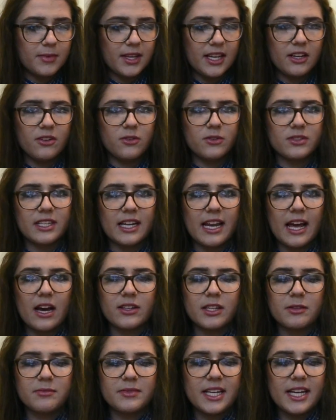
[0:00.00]
It was
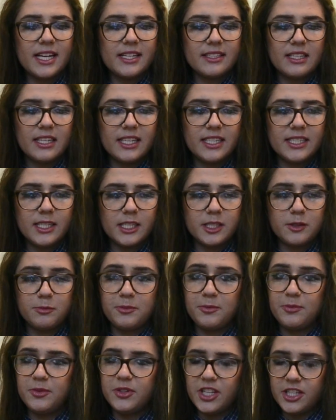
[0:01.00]
allowed them to easily
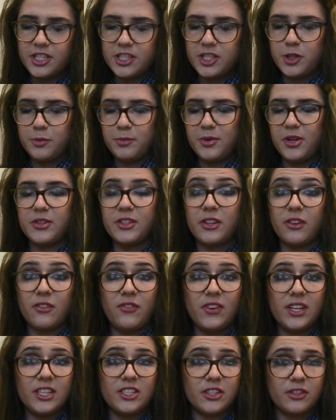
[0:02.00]
distribute the
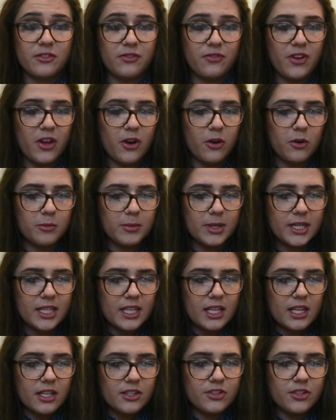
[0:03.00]
featured film
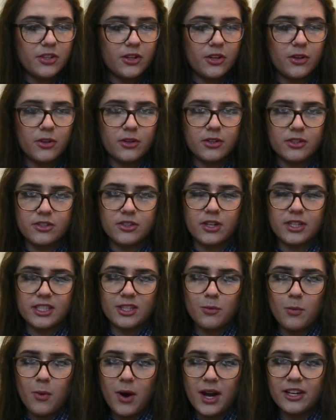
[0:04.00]
to construct
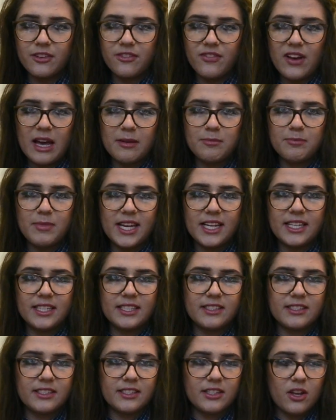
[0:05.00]
a wider fan
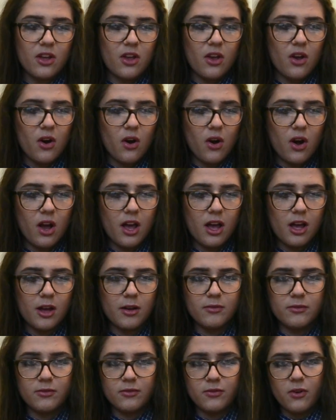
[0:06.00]
base
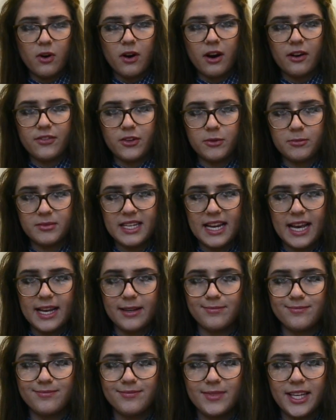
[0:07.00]
for our film's
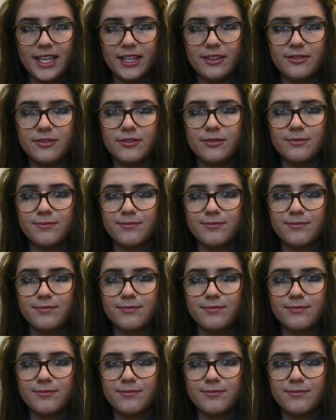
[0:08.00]
name, Eve.